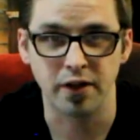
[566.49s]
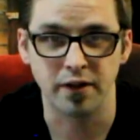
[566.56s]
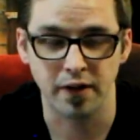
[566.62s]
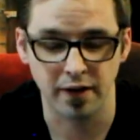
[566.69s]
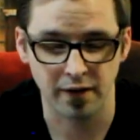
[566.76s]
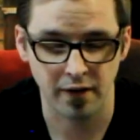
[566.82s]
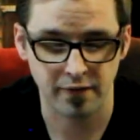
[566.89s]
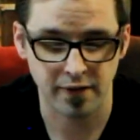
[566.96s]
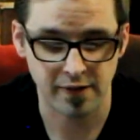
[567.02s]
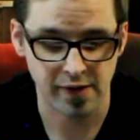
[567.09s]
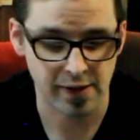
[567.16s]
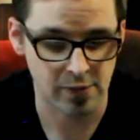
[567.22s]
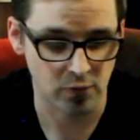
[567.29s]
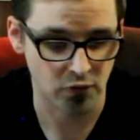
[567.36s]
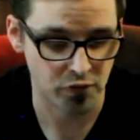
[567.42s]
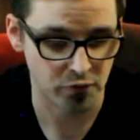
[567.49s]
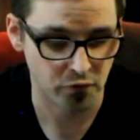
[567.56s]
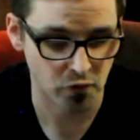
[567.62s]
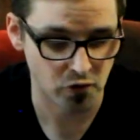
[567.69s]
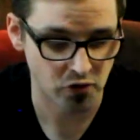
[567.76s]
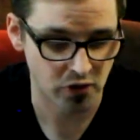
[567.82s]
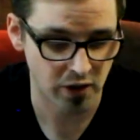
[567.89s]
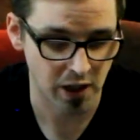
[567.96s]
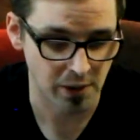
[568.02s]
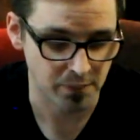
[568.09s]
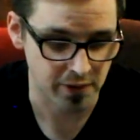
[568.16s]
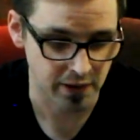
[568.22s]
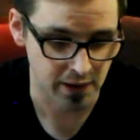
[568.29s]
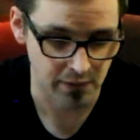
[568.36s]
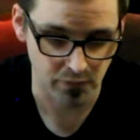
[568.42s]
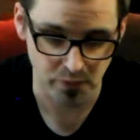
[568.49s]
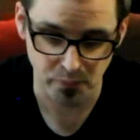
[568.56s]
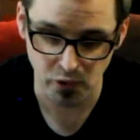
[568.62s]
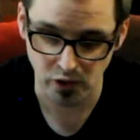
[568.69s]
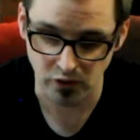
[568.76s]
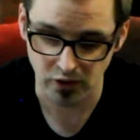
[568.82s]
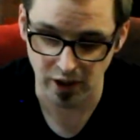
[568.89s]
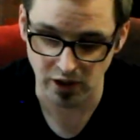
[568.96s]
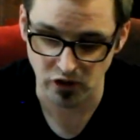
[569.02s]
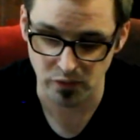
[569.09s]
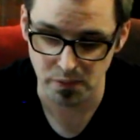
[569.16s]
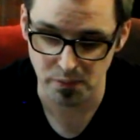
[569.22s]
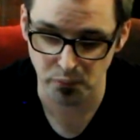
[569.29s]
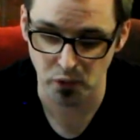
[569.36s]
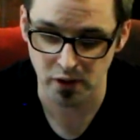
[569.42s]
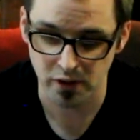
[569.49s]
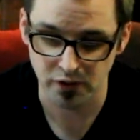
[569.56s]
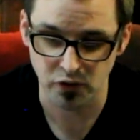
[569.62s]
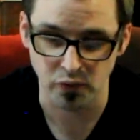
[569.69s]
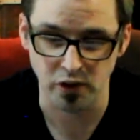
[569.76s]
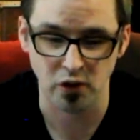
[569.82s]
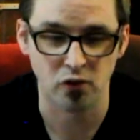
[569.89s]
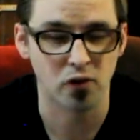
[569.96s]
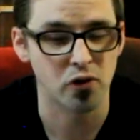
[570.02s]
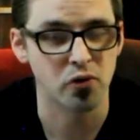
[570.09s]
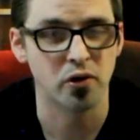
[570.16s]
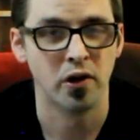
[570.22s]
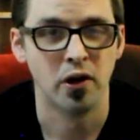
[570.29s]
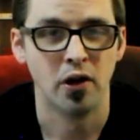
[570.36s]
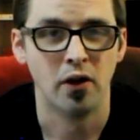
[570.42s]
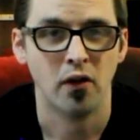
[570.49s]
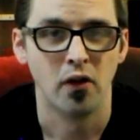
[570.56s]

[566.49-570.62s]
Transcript: and as I said, it was the first copy of the book to actually be printed to include